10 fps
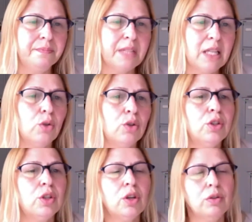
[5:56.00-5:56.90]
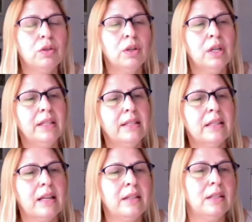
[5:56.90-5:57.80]
It also
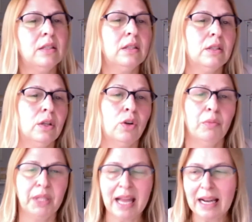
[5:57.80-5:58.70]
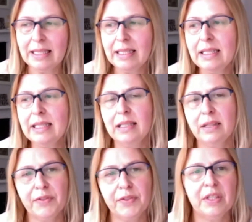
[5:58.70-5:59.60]
discusses commonalities and
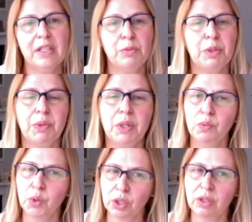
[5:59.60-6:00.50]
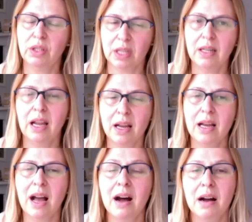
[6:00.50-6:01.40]
differences between what
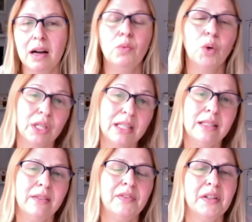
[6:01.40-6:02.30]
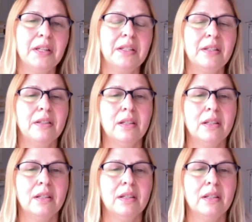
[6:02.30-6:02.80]
is defined